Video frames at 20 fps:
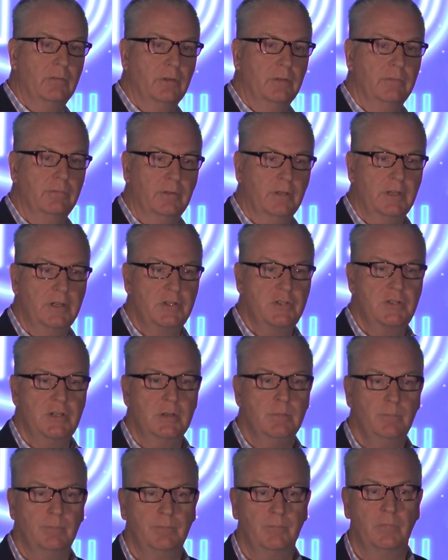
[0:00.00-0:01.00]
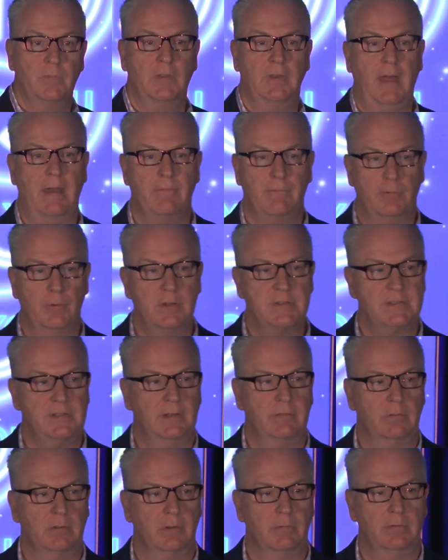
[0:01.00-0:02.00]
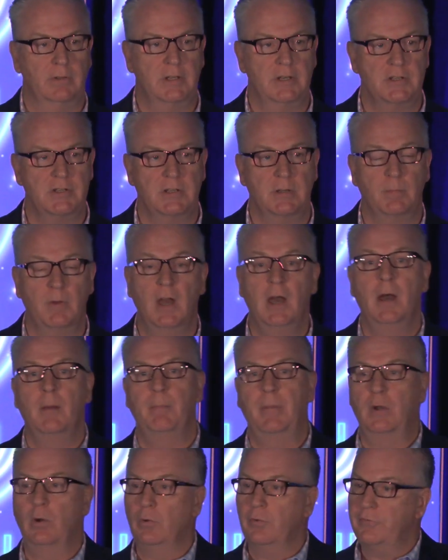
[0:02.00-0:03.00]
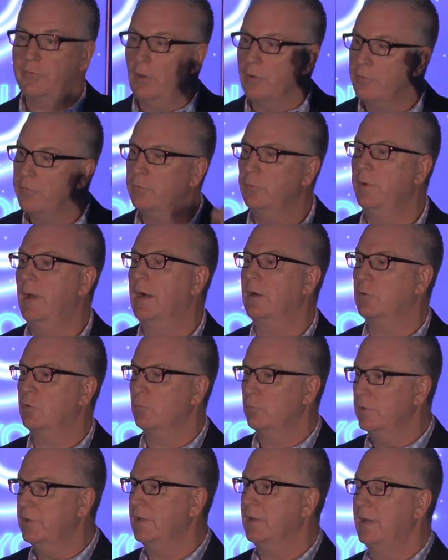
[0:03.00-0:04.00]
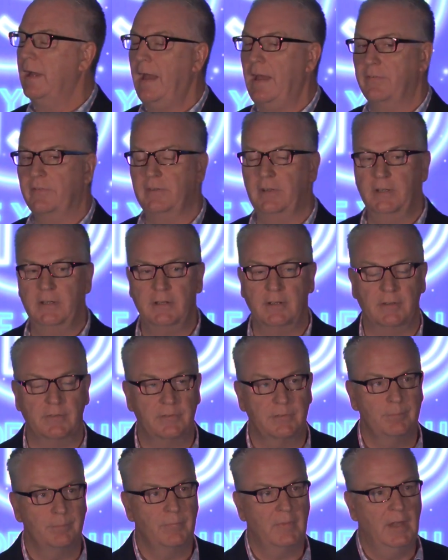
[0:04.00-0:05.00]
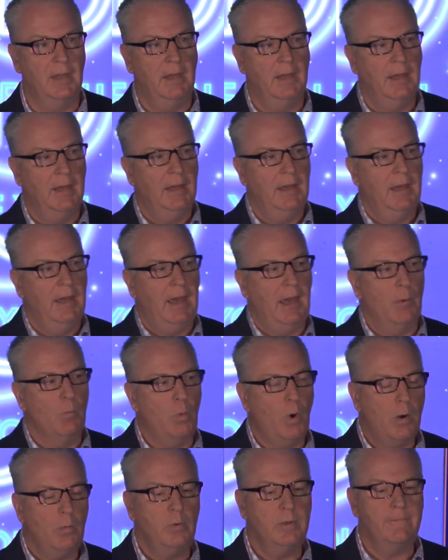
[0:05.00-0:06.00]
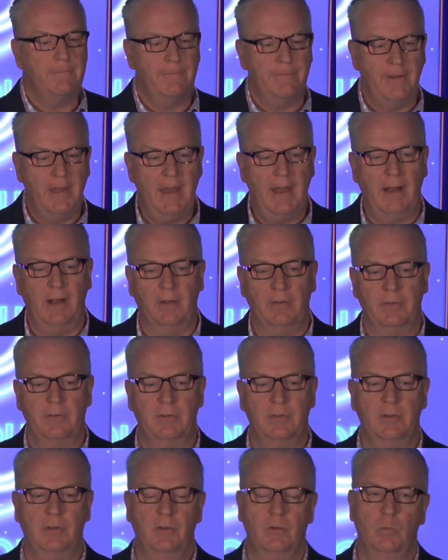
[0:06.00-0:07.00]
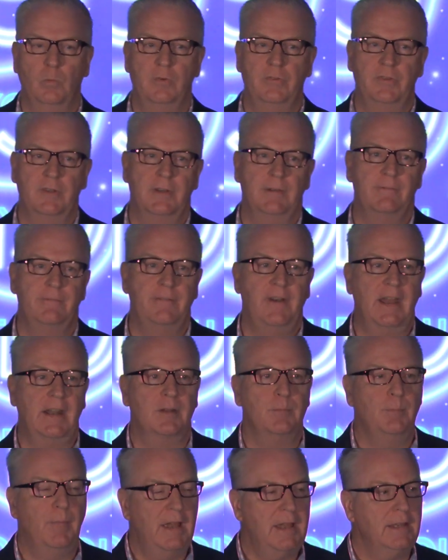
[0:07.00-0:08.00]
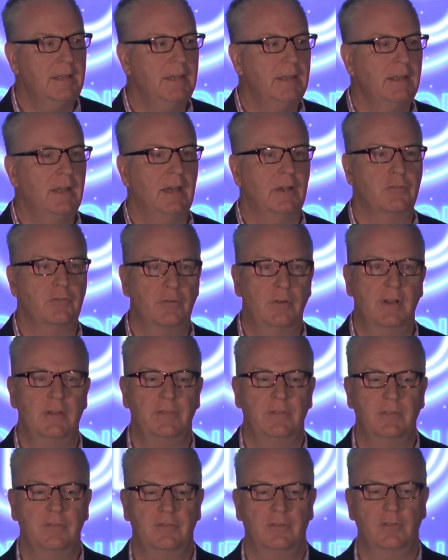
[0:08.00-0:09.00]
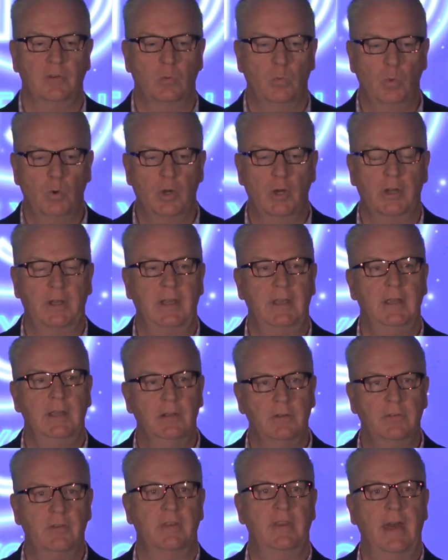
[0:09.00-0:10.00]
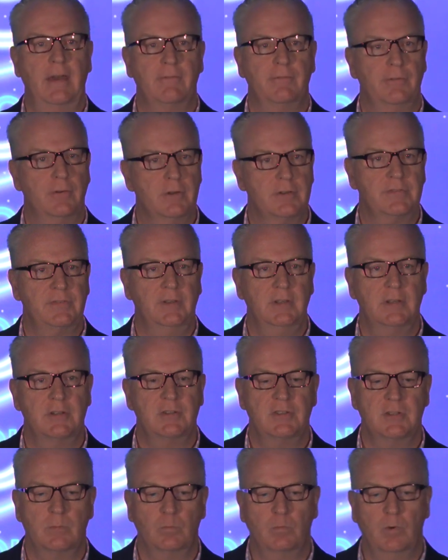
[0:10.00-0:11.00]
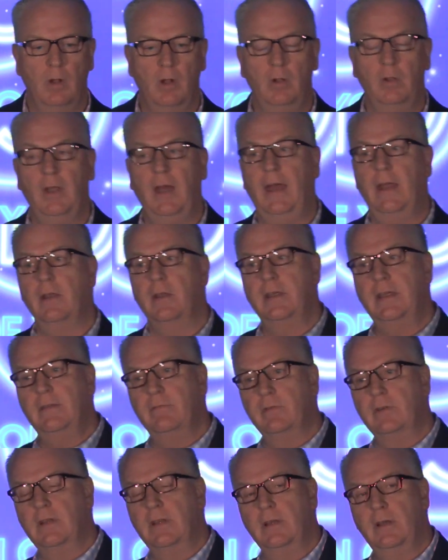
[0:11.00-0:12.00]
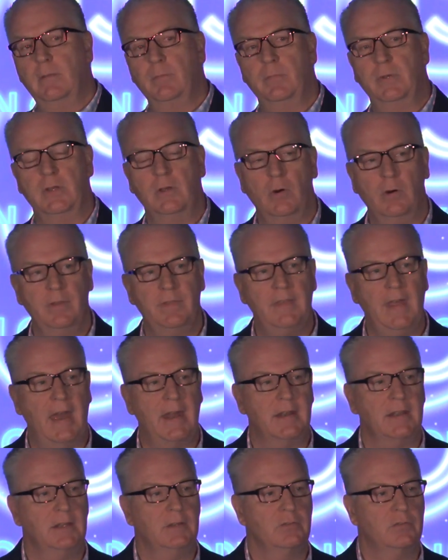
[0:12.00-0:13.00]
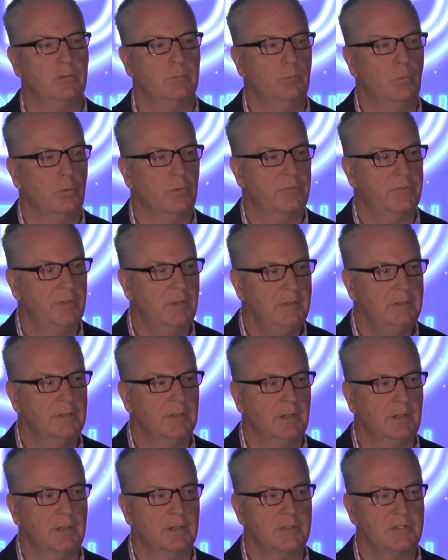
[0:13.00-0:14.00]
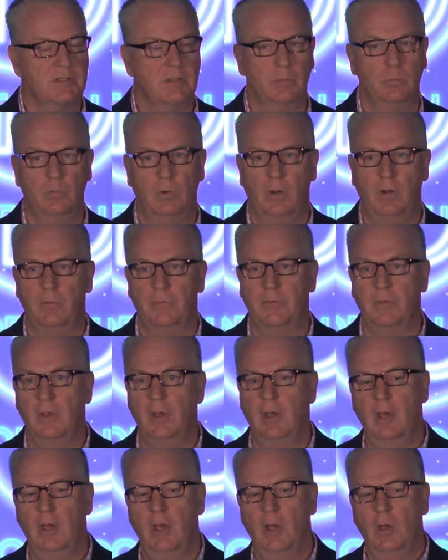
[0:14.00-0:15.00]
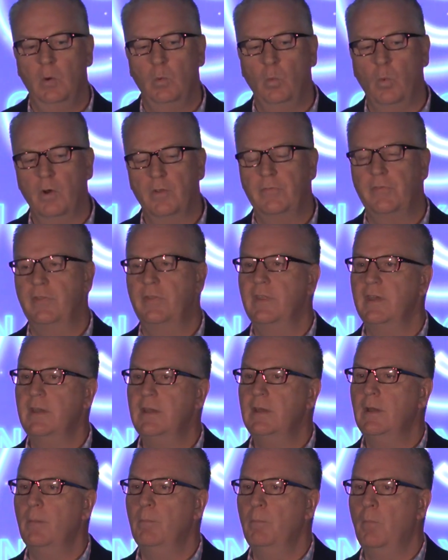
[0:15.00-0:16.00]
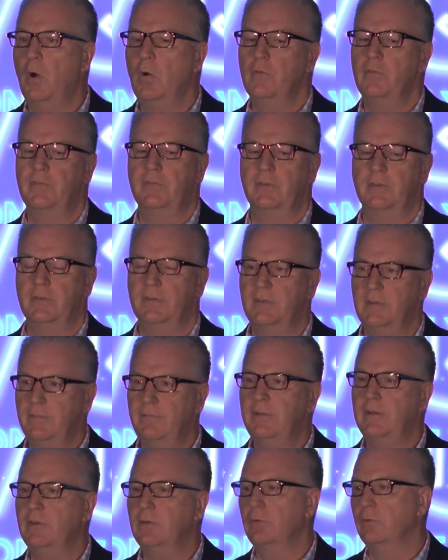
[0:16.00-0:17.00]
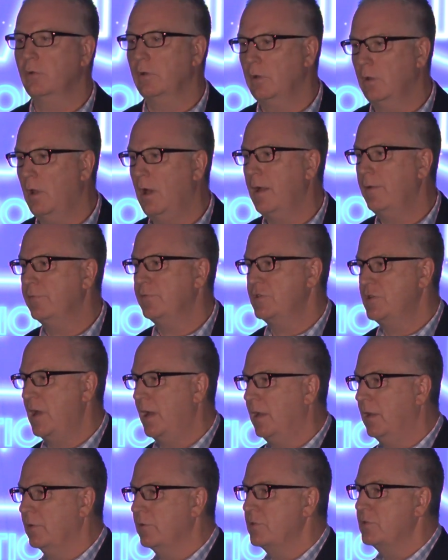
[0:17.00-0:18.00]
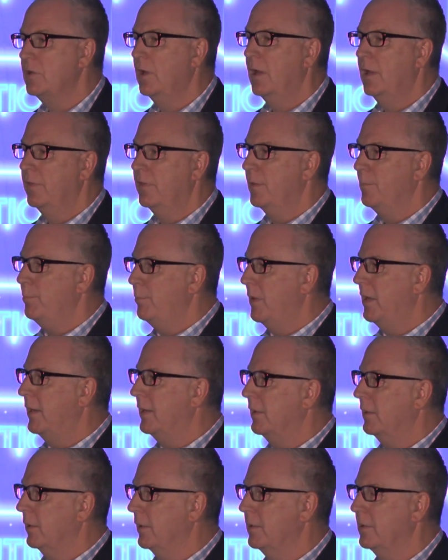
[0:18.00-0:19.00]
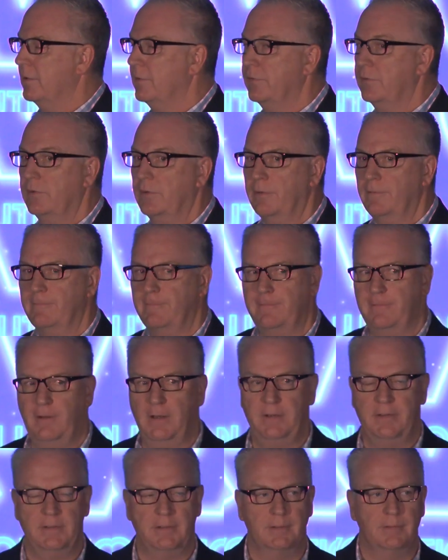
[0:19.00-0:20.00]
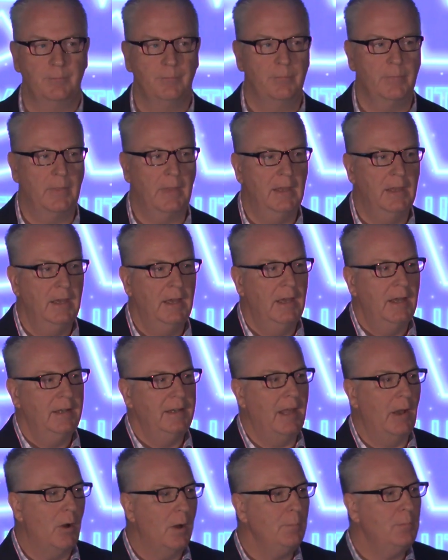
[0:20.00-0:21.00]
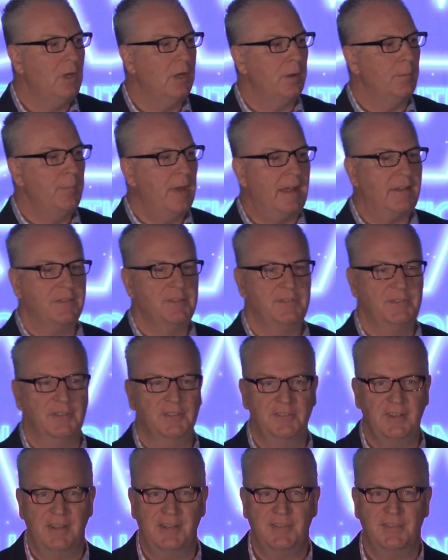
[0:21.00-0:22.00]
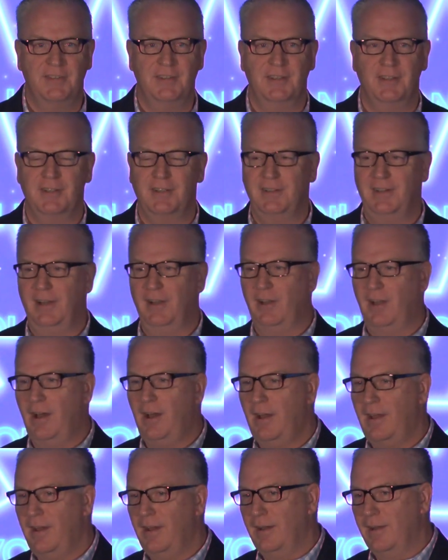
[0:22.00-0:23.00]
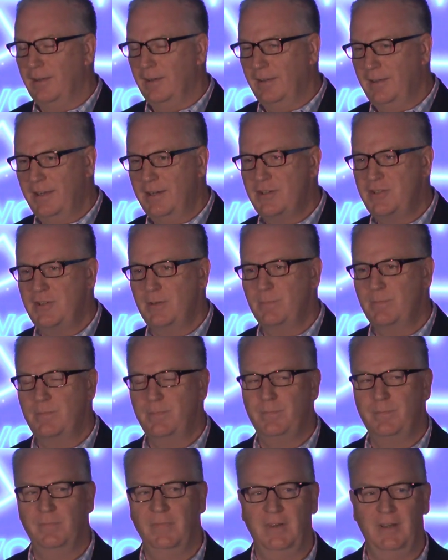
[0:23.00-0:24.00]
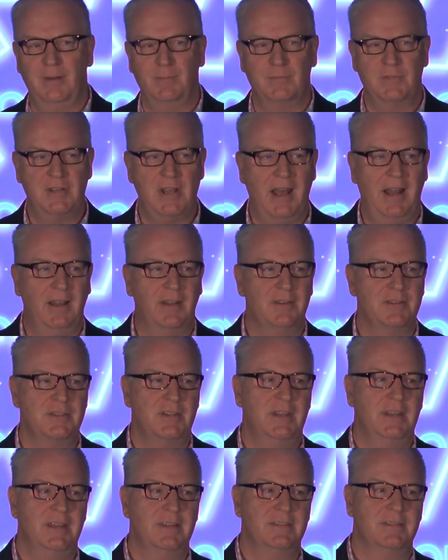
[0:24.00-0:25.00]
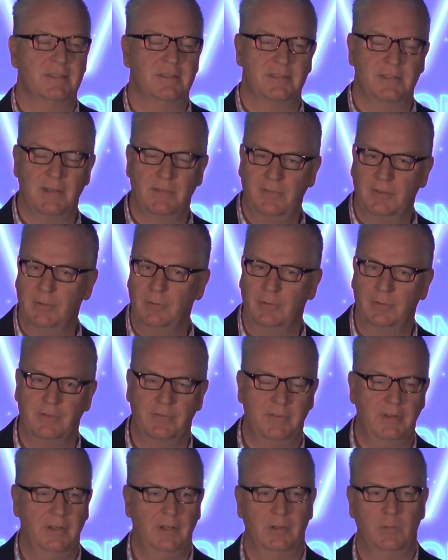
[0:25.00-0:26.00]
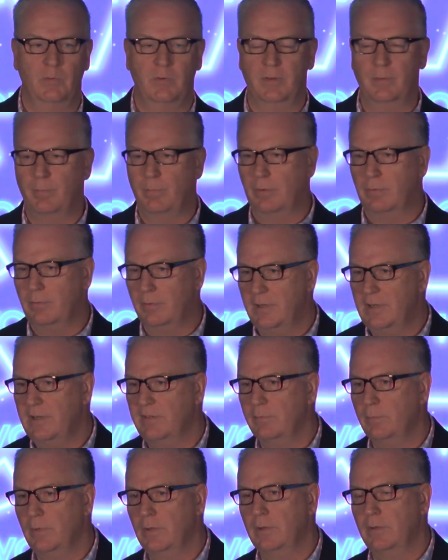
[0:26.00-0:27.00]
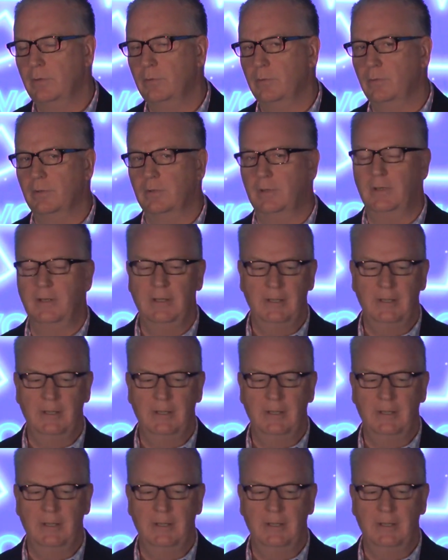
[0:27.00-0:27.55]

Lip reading: of leadership, that first level of leadership, but also through our career as leaders. And what we found was that, in fact, making a transition at work into that first leadership role and even beyond that into more senior leadership roles was the most difficult life challenge that many leaders confronted. Now, I'm not about to suggest that a leadership challenge is as difficult as dealing with bereavement or